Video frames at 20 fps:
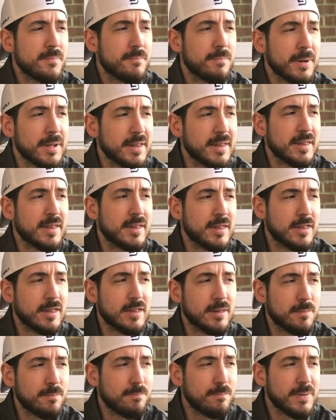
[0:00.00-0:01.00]
But
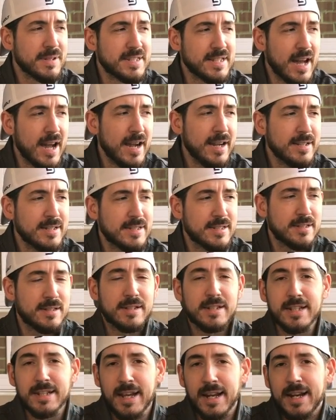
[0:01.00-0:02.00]
besides
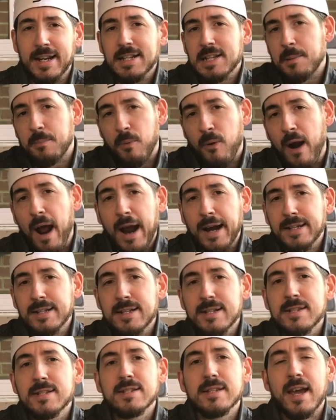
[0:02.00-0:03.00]
getting to
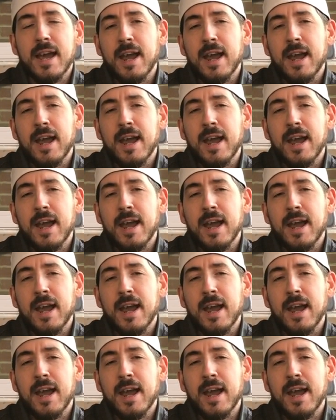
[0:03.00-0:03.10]
practice